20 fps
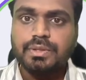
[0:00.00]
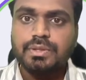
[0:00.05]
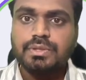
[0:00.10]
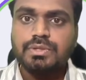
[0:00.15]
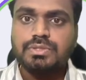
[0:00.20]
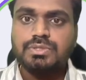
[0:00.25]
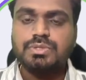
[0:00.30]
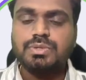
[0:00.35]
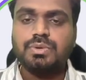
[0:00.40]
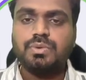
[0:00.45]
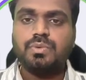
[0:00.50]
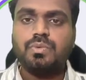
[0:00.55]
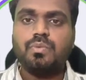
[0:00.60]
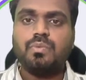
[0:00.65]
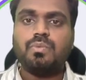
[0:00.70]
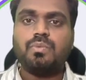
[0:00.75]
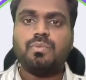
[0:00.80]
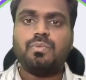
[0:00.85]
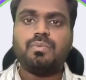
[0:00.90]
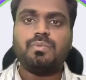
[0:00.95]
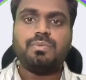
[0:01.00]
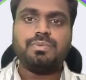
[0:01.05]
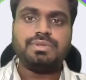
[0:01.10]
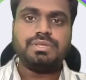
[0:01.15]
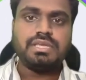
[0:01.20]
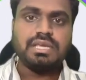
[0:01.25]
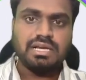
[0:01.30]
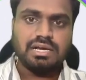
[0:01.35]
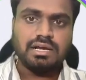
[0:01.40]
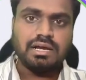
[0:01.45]
So,
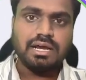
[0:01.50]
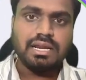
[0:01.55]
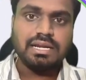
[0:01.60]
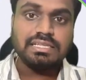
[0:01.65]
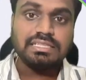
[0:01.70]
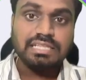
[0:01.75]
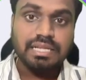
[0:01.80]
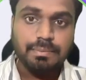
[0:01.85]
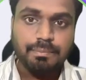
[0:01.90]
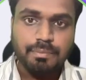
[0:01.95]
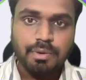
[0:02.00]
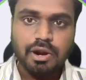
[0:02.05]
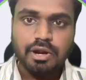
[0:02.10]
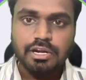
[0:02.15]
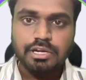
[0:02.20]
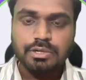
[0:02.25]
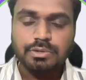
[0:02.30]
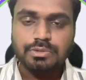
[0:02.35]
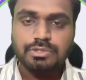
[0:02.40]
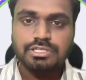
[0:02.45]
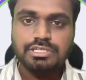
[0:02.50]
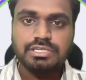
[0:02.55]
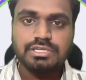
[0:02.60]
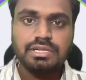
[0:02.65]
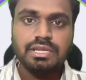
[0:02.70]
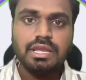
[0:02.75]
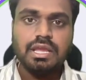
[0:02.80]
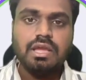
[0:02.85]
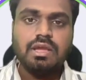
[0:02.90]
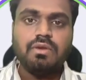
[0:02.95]
yeah, another important
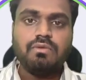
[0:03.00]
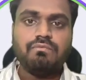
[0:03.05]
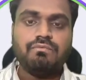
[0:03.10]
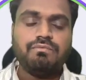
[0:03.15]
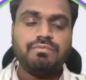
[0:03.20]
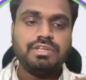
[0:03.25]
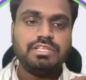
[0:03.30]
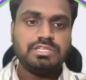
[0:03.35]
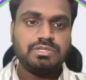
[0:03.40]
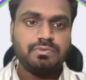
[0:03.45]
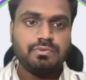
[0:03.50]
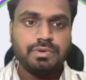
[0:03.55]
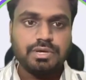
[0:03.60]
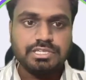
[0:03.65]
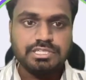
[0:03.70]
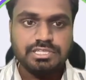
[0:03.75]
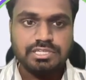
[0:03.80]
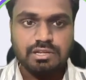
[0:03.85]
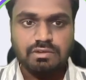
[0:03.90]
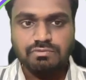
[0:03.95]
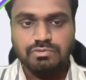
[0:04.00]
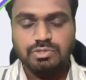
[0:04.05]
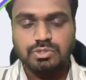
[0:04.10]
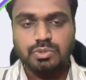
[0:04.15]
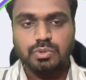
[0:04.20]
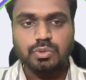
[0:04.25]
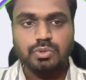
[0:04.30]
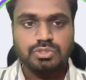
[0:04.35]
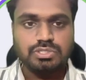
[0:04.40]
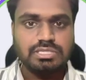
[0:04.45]
question: which version of
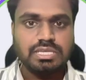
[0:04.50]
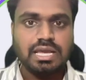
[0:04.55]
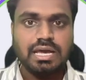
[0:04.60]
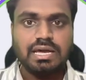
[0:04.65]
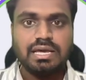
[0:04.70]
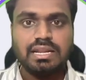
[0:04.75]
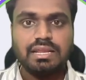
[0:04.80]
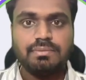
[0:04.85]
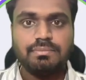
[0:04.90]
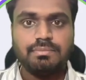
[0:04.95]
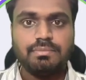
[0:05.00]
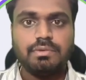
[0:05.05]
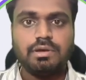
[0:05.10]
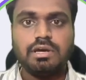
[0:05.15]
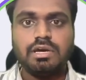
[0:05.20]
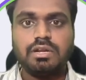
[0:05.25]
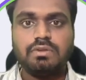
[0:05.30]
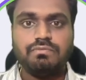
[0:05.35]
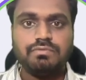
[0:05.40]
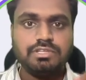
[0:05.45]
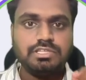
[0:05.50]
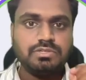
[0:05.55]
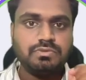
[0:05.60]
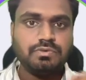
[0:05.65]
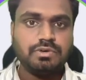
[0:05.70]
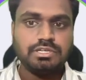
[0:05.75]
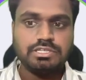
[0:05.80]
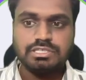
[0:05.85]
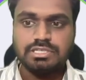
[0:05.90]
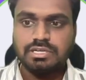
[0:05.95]
Zoho CRM or which
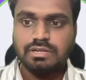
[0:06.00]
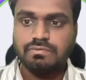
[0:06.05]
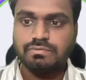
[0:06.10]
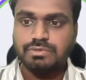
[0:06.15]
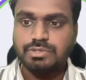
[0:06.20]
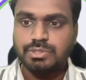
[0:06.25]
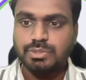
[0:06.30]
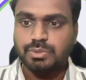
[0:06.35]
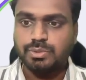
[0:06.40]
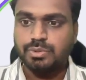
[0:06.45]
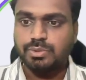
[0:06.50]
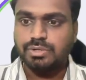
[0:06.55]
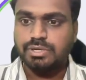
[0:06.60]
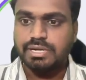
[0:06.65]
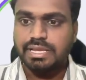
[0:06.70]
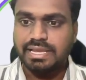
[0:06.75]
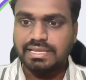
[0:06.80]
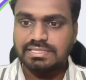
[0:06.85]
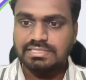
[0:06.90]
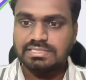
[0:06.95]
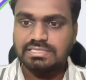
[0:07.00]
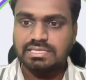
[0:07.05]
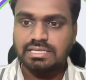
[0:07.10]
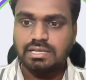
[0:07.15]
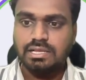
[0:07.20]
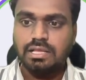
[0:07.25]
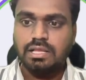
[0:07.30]
version of Zoho Desk,